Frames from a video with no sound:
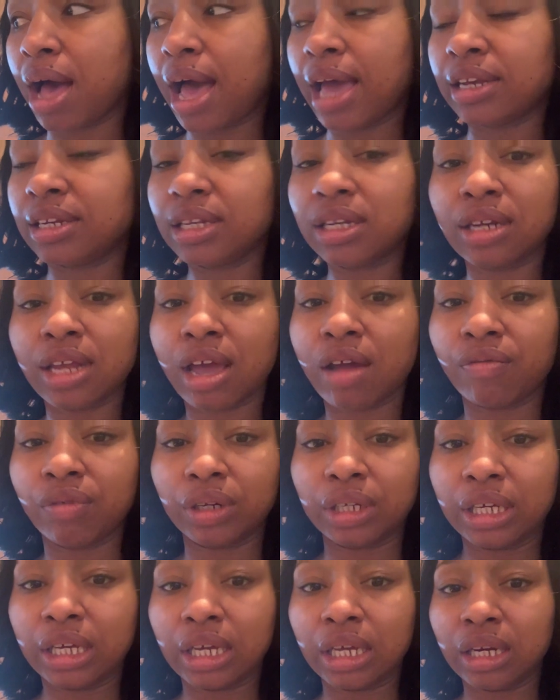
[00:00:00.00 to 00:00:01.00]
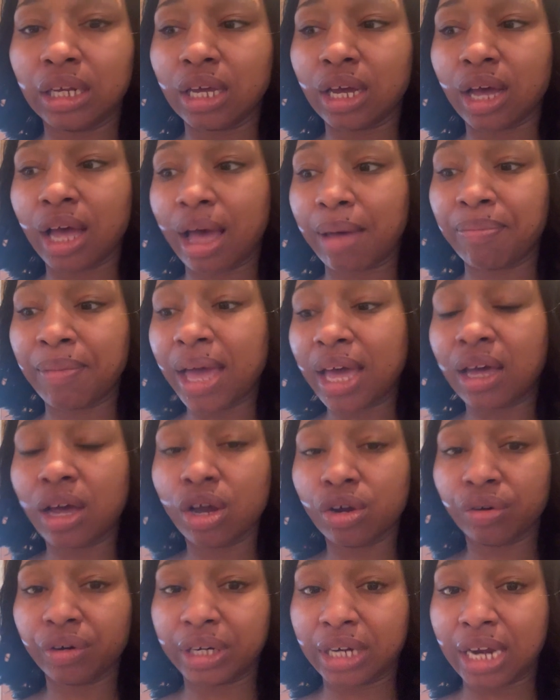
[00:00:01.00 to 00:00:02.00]
I didn't have really any, I'm not
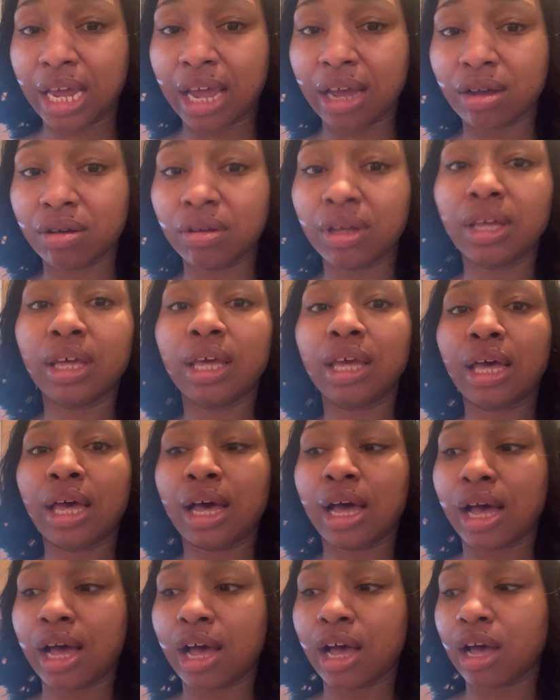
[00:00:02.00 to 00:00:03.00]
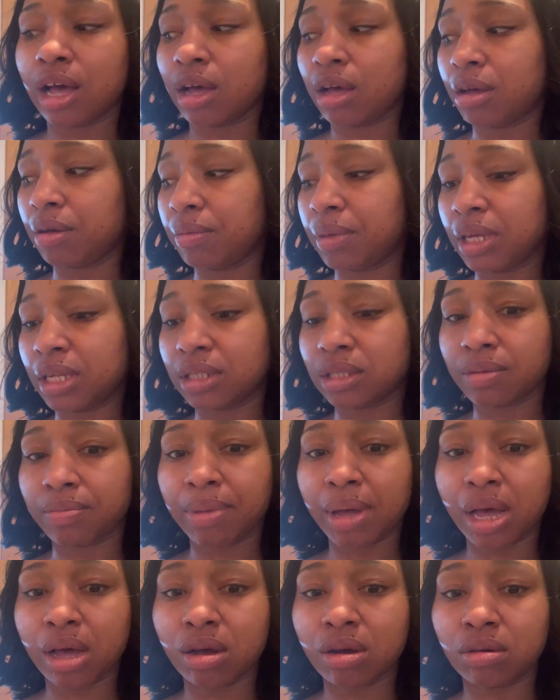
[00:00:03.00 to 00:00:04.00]
hungry now. Um, it's
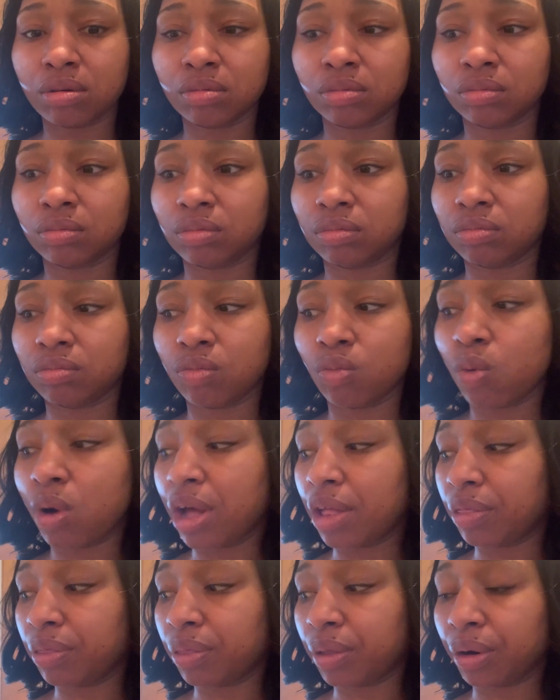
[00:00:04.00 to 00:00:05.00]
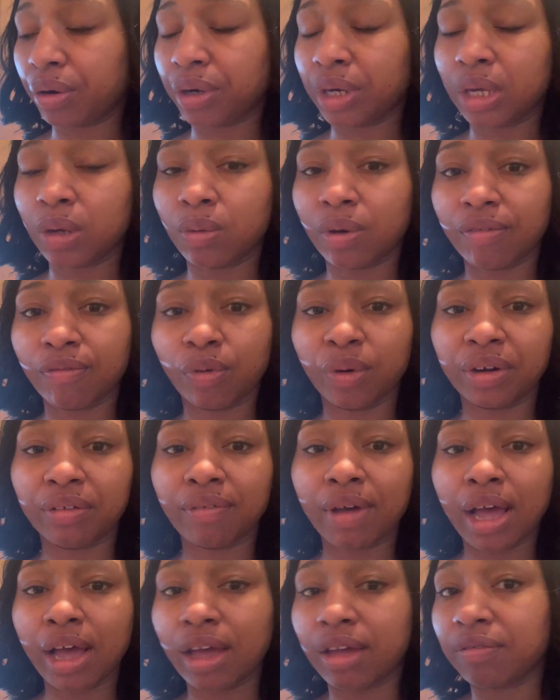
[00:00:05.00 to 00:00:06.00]
about 130,
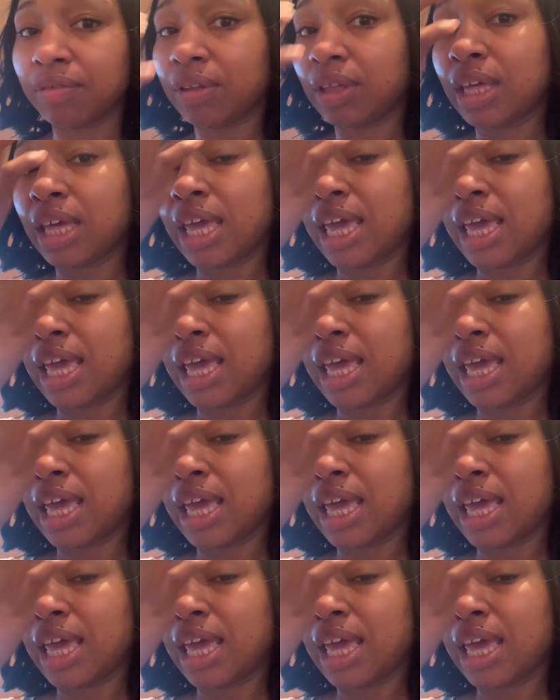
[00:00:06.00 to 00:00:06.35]
145